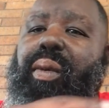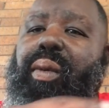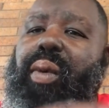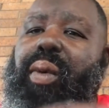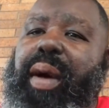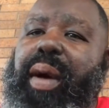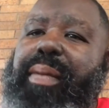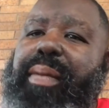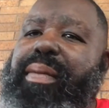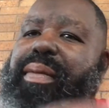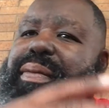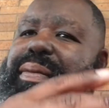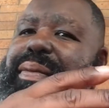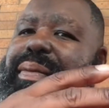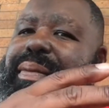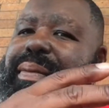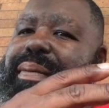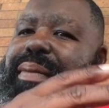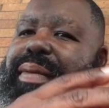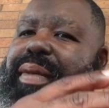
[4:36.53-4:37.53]
what,
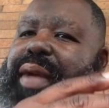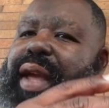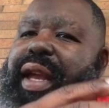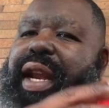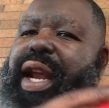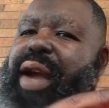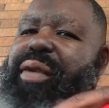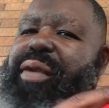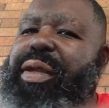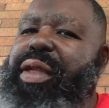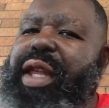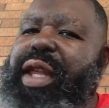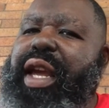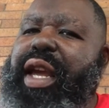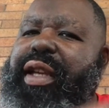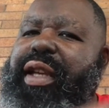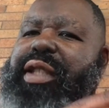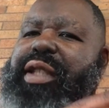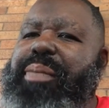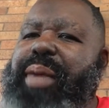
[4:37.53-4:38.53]
and
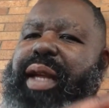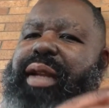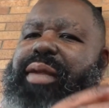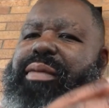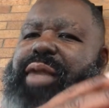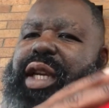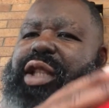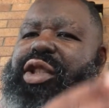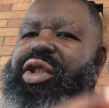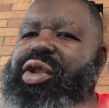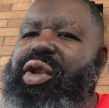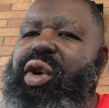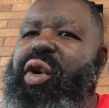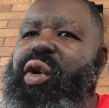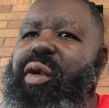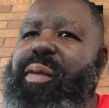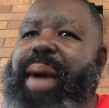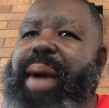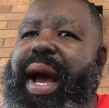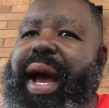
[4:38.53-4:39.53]
everything has been
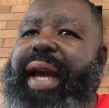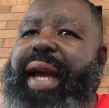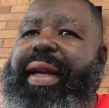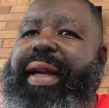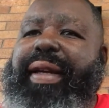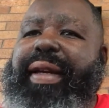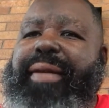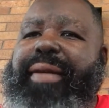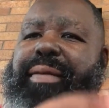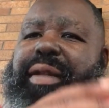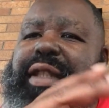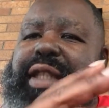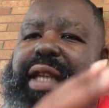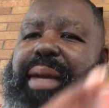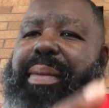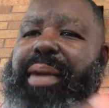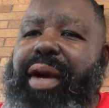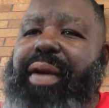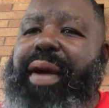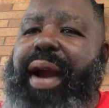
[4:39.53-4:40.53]
controlled by
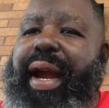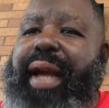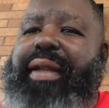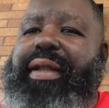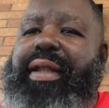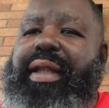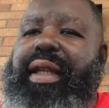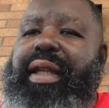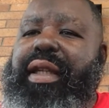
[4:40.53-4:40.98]
Democrats.